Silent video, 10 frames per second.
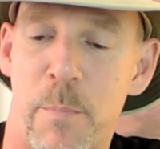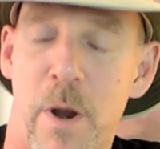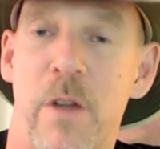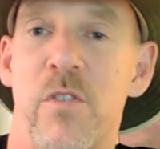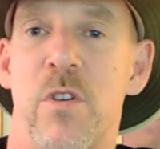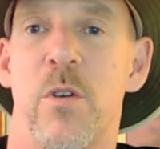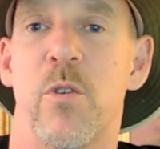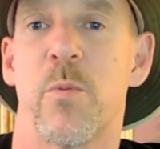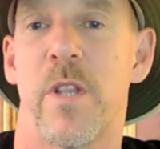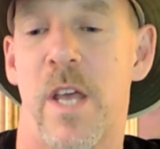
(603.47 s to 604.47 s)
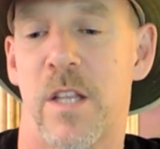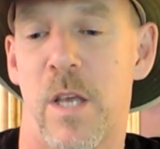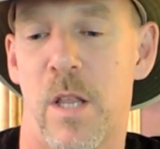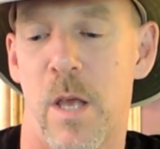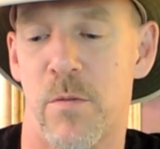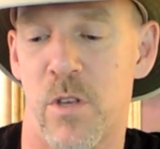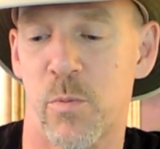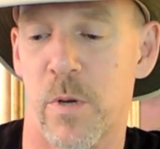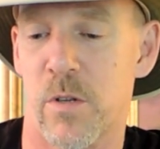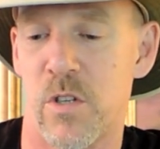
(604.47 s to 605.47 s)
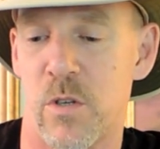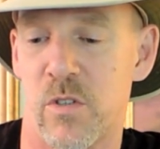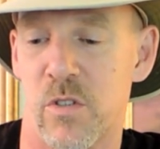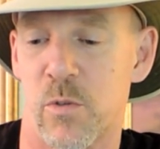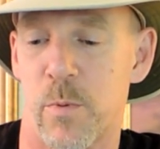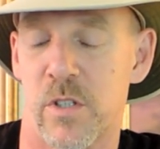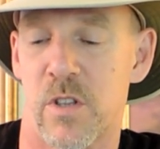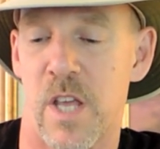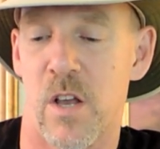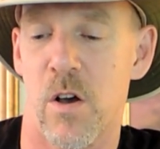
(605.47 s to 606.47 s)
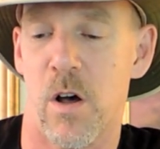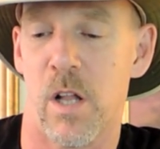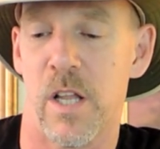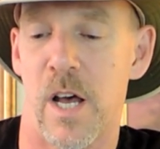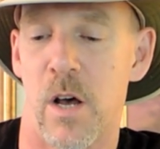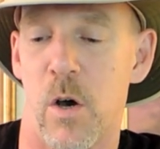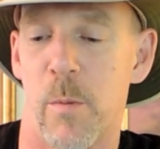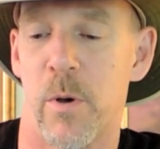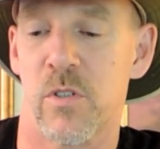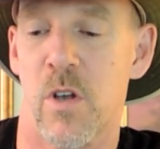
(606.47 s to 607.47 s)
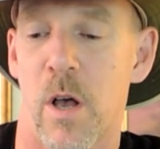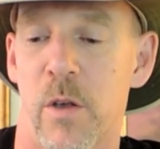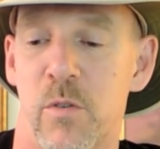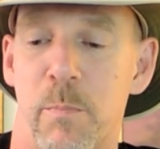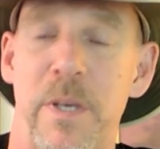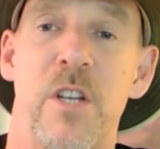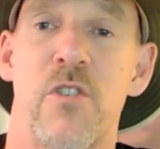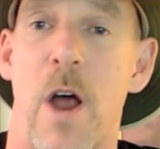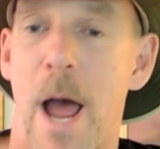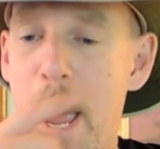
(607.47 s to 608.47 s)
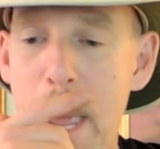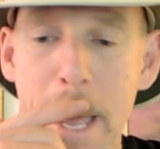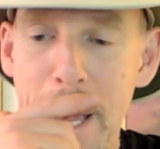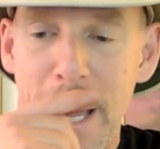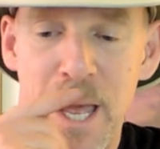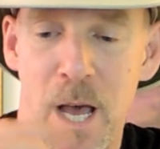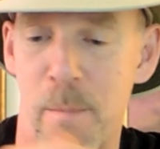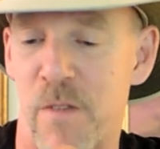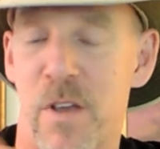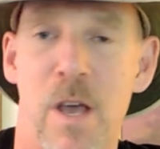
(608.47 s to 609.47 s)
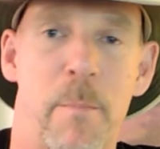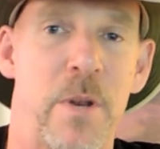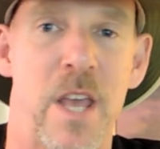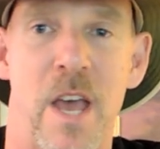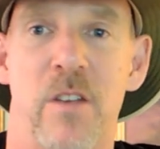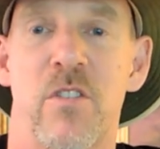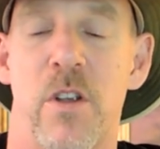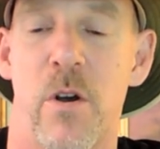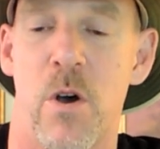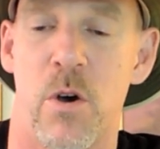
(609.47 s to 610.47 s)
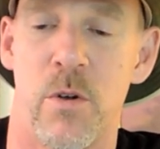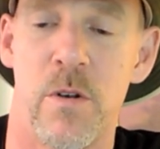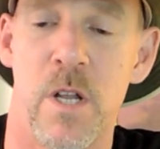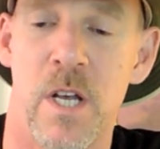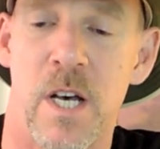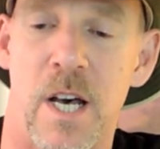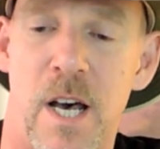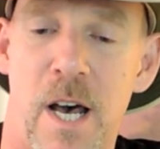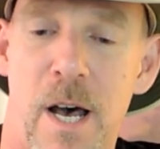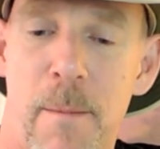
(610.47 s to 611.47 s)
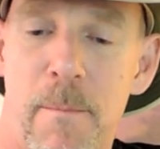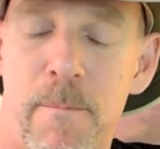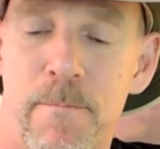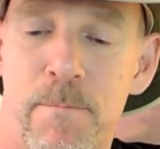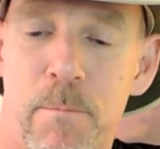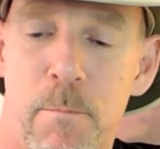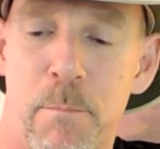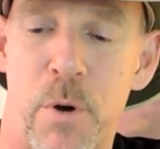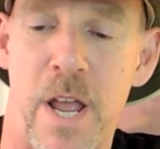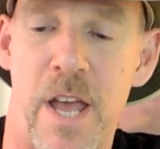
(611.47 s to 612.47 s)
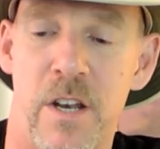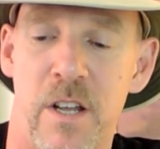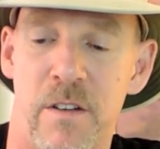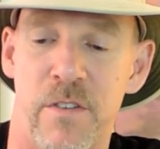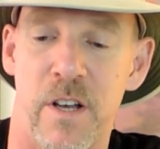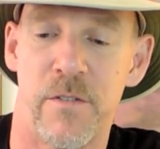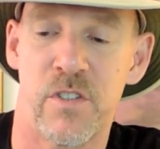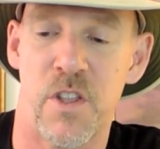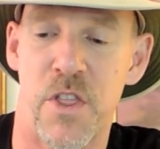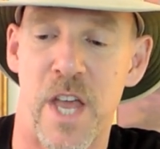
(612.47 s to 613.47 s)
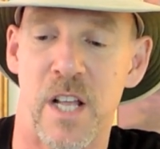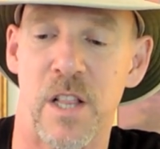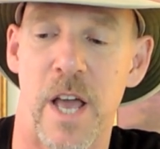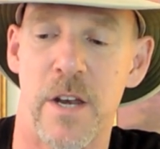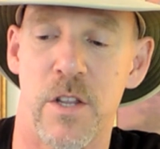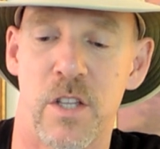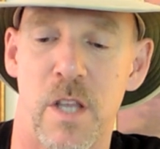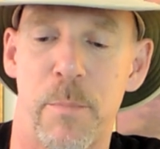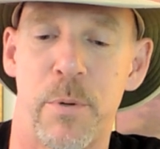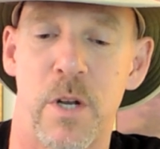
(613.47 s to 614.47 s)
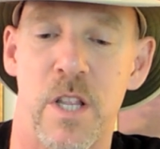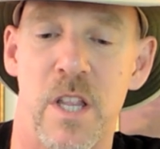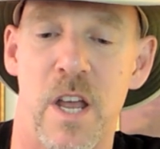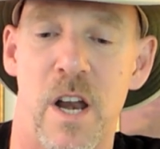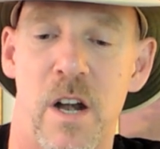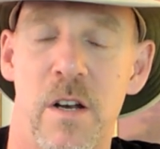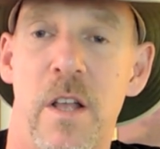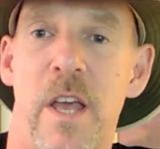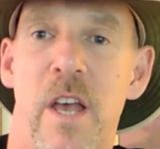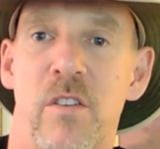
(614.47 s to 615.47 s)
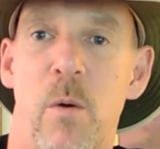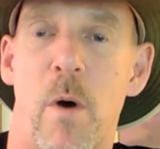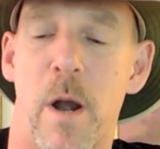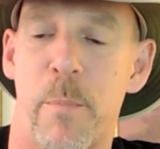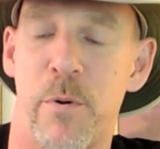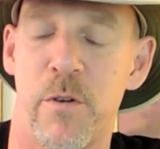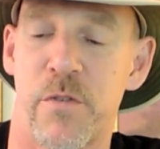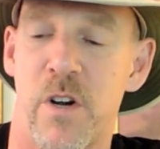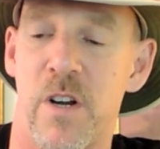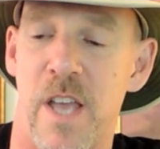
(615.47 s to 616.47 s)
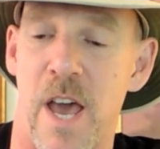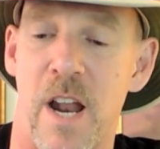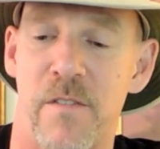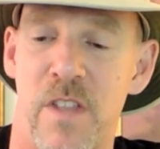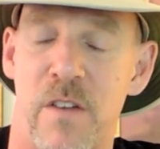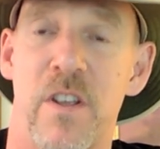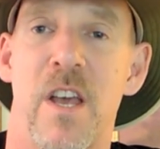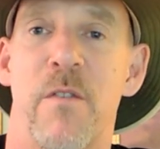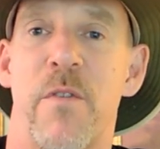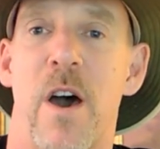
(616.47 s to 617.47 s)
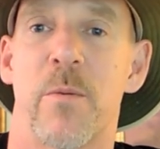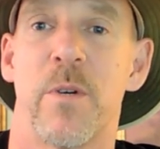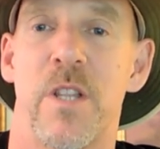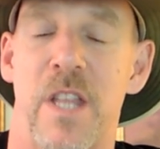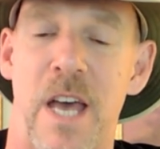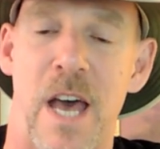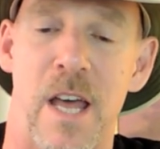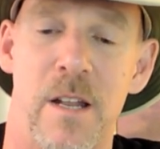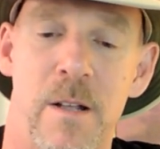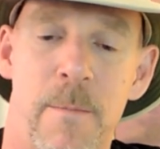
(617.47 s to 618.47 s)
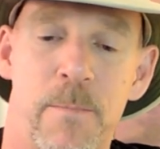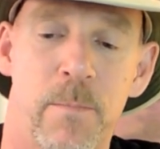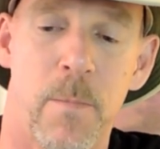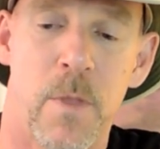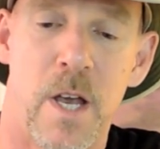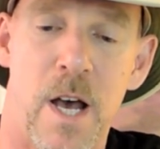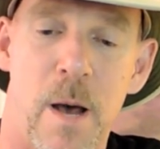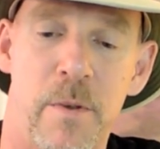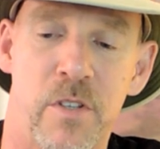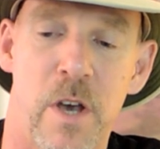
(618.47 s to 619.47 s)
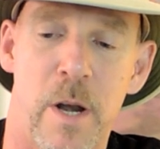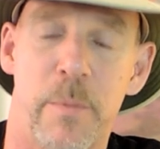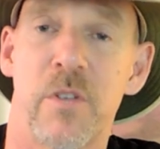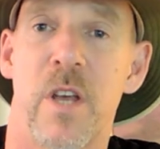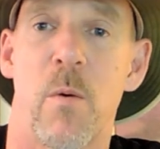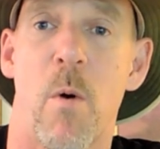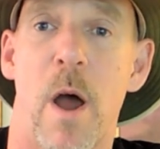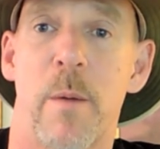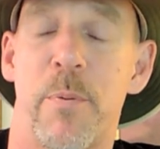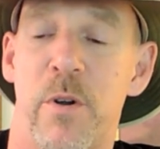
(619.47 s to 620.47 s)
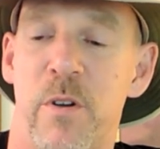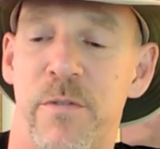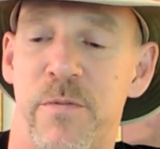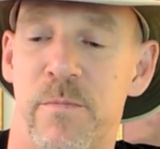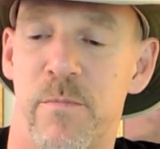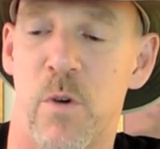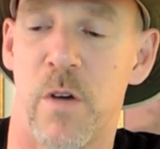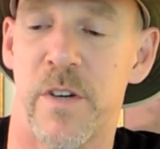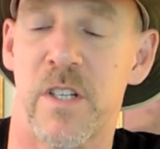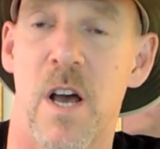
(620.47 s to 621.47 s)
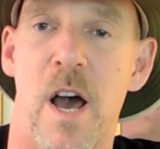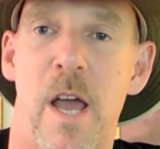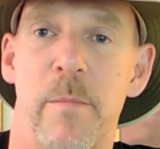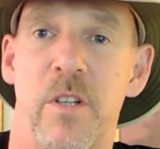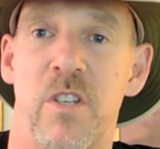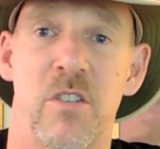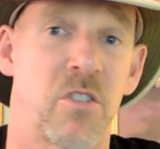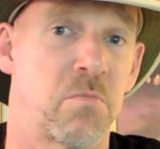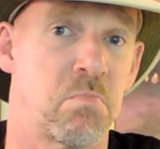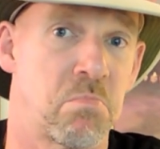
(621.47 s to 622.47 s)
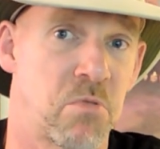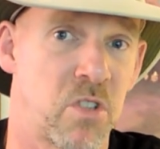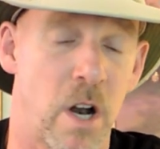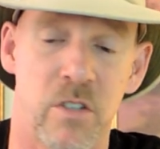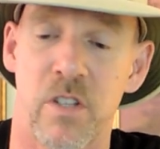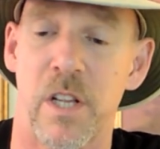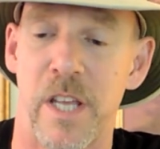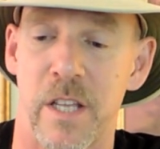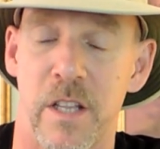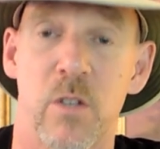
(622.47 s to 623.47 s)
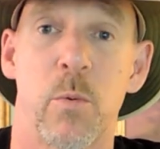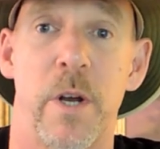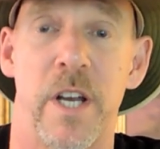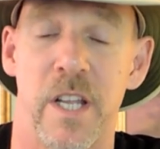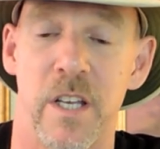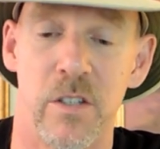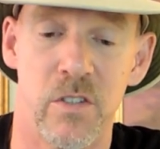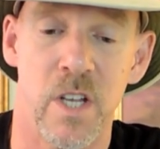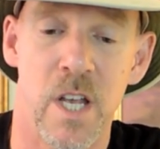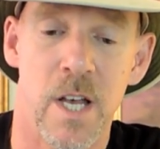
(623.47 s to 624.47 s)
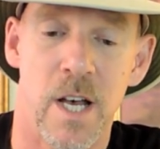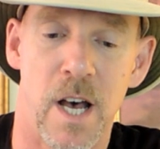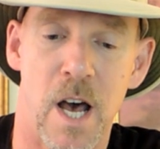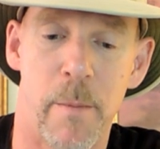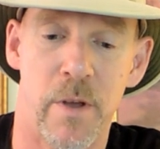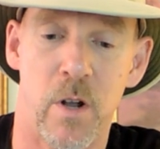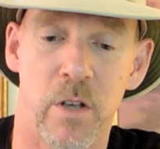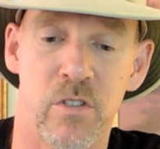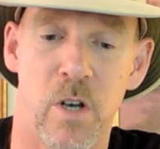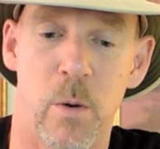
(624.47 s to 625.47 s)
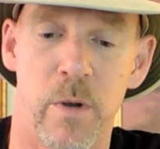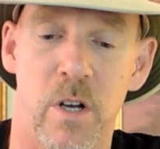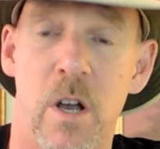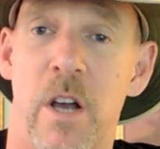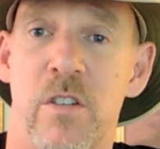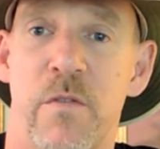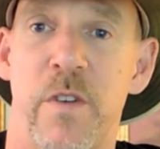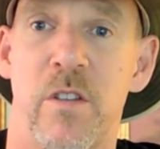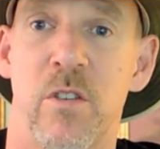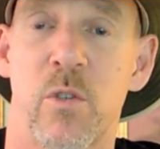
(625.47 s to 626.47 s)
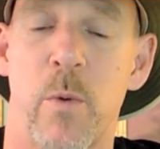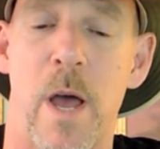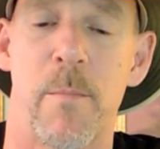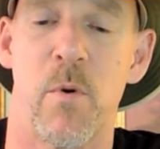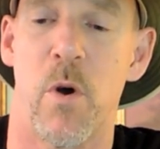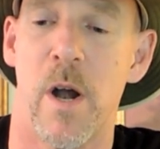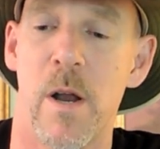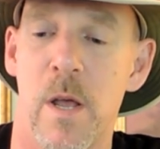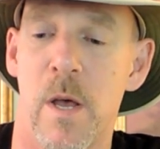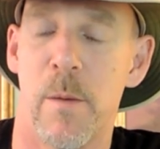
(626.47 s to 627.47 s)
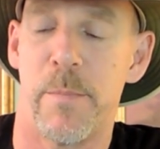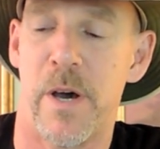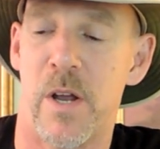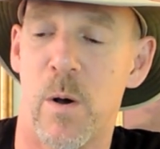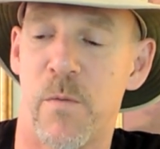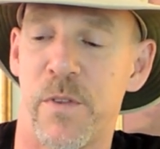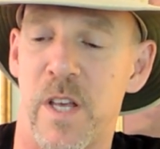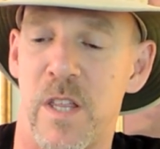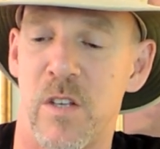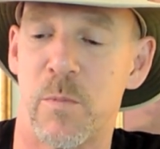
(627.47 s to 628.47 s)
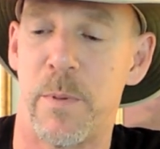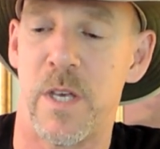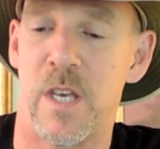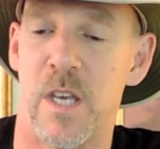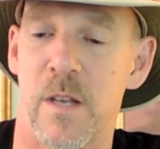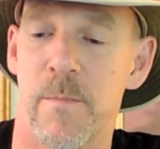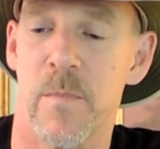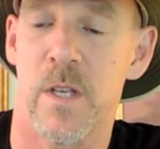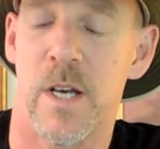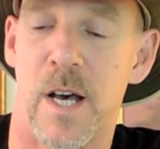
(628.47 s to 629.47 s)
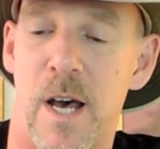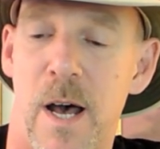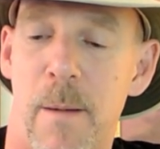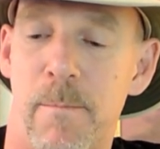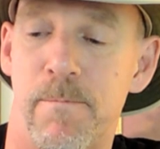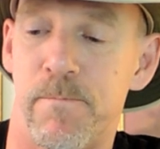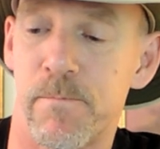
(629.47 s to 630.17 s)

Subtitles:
a pair of shoes when this one uses what they call, Oboz calls B-Dry. Every company has their own brand of synthetic liner that they put in there as a waterproofer, and I've never yet found one that is 100% waterproof. Over time, it just starts to leak. That's what it is. It also will cause your feet to sweat more, but hopefully these being a